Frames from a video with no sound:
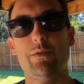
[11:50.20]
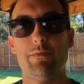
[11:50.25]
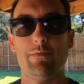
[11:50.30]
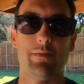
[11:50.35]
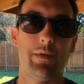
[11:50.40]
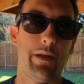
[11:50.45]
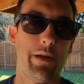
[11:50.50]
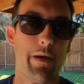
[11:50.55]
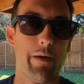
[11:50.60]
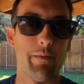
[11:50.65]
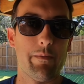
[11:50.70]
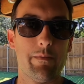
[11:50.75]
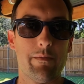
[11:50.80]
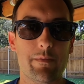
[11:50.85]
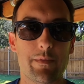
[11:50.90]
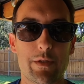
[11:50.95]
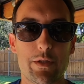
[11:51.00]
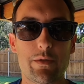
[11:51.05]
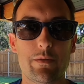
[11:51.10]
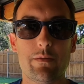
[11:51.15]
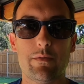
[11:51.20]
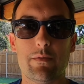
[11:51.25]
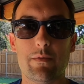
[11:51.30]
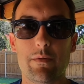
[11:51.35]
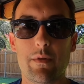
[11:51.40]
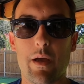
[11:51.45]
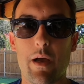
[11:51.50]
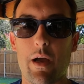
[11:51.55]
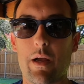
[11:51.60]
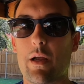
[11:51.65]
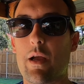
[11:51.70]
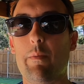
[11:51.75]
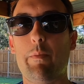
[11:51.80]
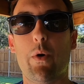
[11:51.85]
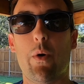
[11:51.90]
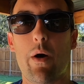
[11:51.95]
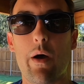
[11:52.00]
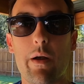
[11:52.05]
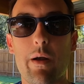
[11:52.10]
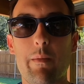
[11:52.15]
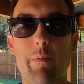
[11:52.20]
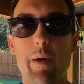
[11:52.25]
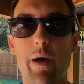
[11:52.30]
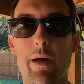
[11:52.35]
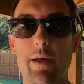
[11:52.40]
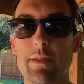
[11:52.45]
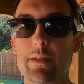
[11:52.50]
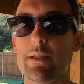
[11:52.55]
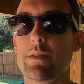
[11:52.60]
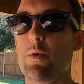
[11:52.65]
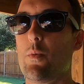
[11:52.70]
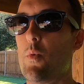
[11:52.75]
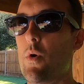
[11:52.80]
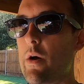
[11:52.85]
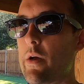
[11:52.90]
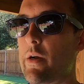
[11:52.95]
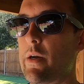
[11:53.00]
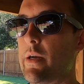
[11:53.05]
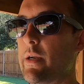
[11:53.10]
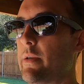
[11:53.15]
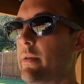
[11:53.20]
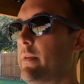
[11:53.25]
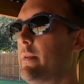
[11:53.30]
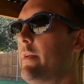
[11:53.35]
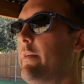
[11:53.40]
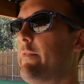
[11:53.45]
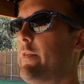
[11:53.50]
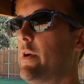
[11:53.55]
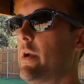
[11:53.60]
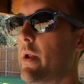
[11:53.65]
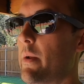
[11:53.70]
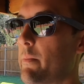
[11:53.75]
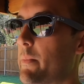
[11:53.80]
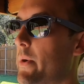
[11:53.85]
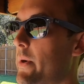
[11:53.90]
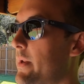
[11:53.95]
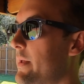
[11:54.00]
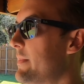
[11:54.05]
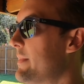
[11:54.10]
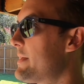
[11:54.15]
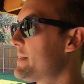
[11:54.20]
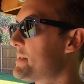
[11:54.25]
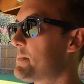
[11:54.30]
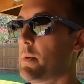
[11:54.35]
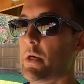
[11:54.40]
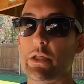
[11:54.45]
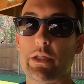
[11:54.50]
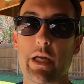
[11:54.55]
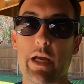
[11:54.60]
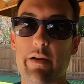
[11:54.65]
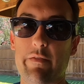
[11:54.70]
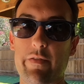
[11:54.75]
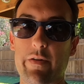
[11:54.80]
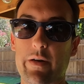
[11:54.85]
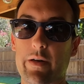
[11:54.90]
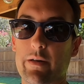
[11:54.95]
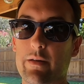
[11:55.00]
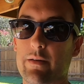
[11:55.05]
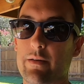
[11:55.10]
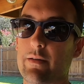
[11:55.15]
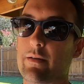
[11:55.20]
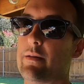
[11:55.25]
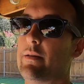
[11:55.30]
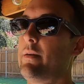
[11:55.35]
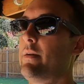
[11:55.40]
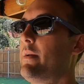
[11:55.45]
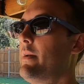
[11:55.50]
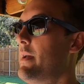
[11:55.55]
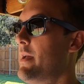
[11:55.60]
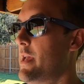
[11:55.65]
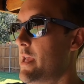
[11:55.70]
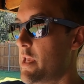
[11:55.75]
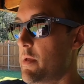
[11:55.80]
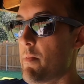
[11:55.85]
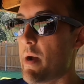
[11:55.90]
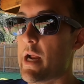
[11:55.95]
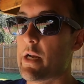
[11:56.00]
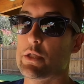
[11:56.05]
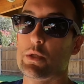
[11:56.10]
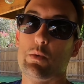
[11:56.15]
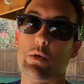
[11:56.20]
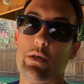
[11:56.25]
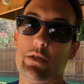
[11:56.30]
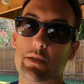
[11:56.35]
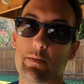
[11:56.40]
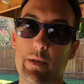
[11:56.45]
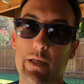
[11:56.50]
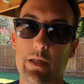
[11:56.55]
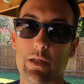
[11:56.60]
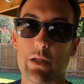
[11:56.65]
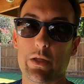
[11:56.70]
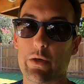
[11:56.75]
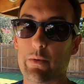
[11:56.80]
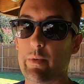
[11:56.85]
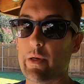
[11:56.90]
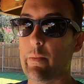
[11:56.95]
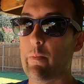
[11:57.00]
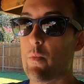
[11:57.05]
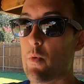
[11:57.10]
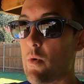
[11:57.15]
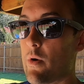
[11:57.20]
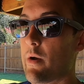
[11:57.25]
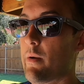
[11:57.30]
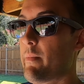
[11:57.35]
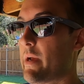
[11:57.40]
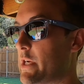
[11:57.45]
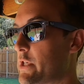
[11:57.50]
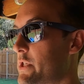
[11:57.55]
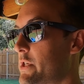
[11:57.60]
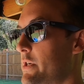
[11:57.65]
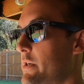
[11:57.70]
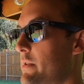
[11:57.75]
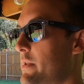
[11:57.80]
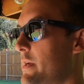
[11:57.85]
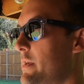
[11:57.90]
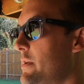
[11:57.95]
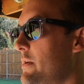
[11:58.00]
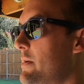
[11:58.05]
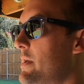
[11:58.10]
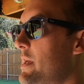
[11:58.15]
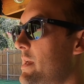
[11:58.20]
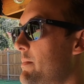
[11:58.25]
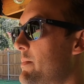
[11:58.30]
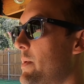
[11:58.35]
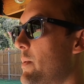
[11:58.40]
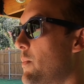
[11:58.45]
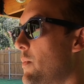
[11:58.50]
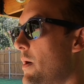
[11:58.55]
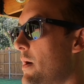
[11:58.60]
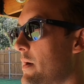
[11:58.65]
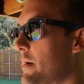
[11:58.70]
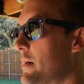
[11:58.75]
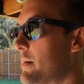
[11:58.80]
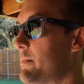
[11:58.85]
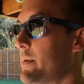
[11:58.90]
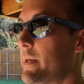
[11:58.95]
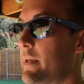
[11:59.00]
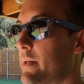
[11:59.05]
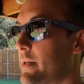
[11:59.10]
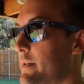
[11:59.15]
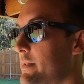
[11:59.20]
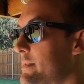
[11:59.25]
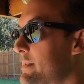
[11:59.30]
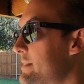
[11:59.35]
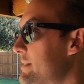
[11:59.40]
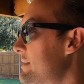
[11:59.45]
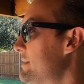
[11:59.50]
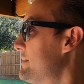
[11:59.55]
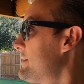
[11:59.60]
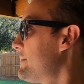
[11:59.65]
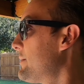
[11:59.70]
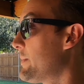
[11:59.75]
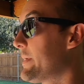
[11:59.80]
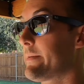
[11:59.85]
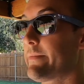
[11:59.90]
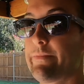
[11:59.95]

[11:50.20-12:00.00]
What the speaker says: you know, a couple $100 to water it, if you're gonna put in this much effort, you might as well spend a little bit more and make sure that you keep it watered because, well,